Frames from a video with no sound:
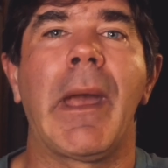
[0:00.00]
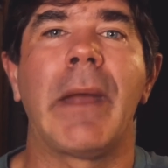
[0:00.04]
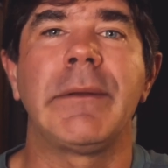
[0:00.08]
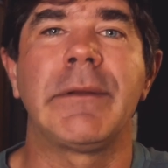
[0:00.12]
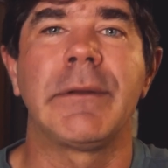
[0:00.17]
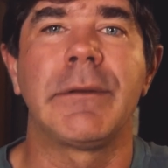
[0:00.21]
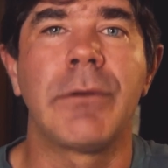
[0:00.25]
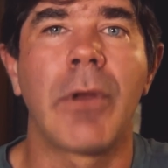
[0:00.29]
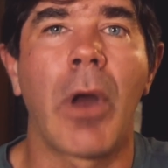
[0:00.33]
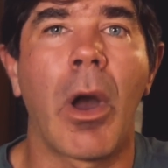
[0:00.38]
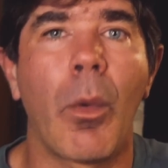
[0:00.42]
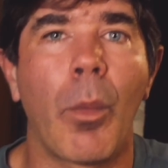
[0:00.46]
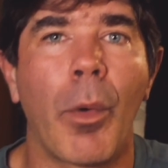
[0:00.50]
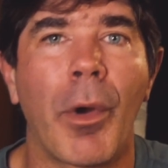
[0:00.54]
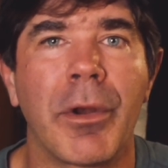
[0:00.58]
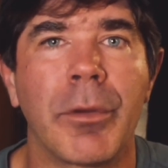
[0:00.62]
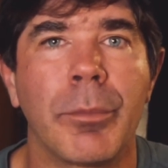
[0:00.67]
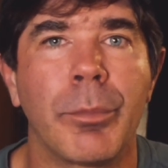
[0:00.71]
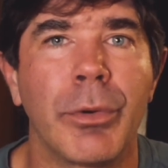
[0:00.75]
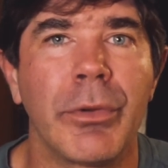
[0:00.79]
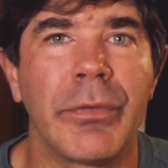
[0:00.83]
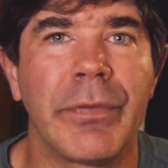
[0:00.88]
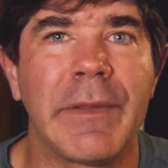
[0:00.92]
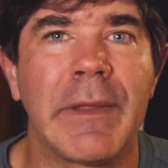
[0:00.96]
I did not want
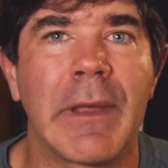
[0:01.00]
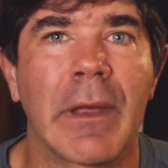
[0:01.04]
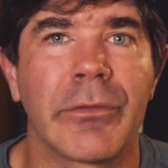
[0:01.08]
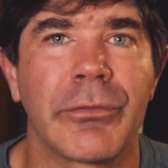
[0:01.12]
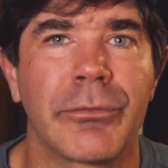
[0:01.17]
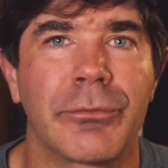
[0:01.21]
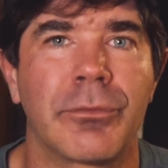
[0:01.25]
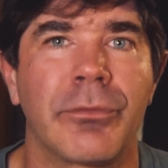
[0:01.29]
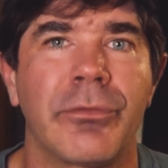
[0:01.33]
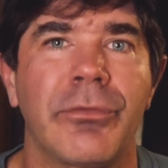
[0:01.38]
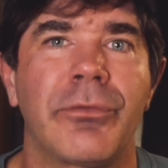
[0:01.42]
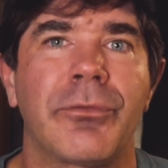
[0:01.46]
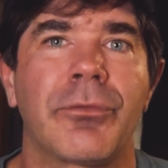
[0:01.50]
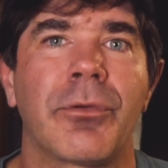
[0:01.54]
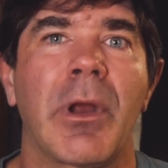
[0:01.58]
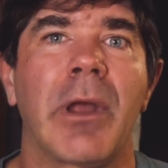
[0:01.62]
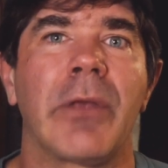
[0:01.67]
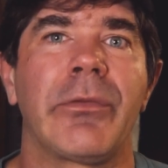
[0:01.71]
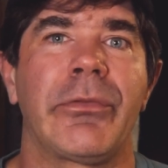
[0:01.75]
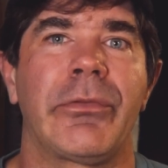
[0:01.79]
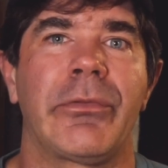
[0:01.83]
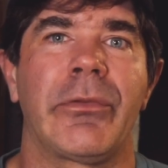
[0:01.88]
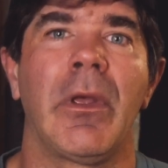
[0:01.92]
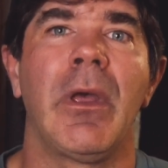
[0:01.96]
to put the extra
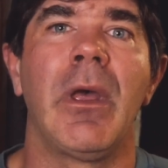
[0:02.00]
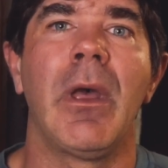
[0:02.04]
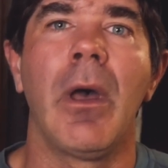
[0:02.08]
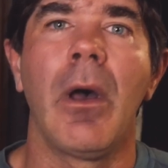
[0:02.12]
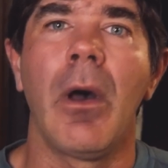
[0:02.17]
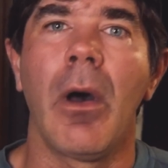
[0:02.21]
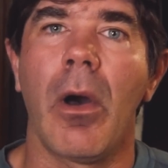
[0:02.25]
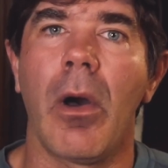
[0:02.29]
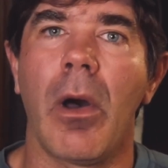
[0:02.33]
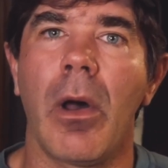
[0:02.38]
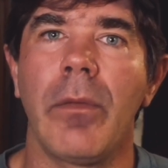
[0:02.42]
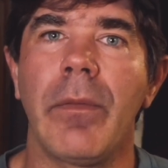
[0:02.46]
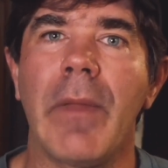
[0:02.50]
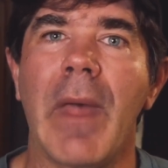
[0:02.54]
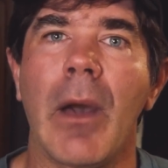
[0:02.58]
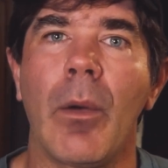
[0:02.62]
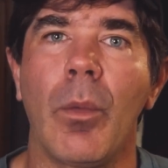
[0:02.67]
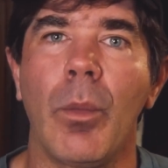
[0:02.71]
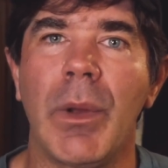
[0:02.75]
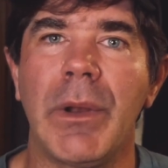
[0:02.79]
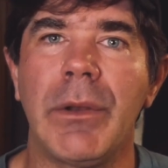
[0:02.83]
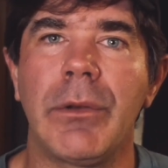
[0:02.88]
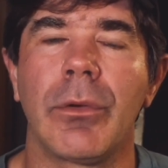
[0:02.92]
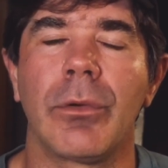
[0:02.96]
stress on
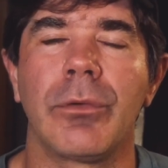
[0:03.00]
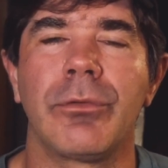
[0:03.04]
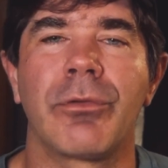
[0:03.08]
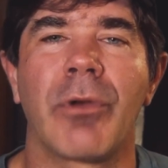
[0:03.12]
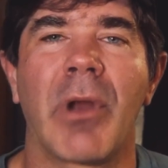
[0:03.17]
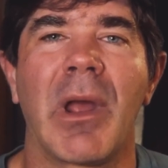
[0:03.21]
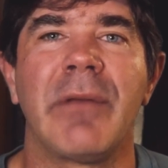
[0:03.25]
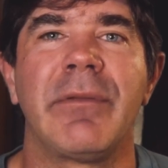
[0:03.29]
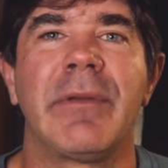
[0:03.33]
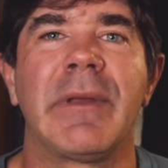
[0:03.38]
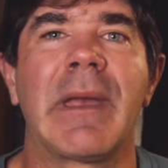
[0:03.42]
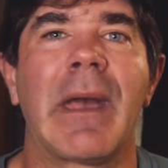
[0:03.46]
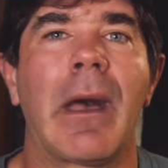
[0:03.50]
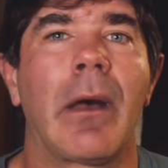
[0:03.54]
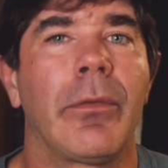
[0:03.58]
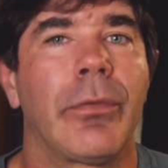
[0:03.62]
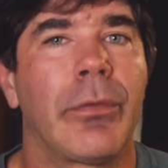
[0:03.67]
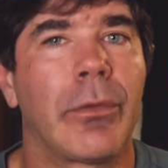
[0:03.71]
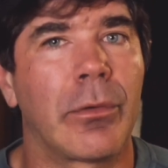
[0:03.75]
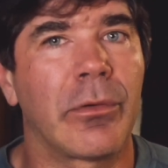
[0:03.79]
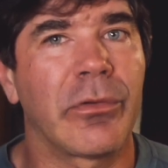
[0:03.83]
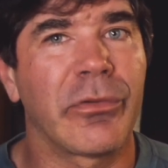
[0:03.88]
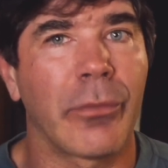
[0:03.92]
that window driving out there.